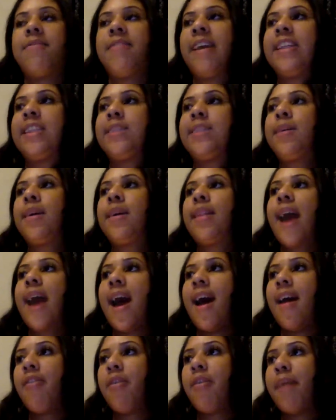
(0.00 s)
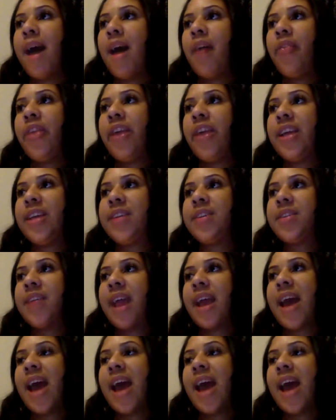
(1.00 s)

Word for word: facebook live about this and i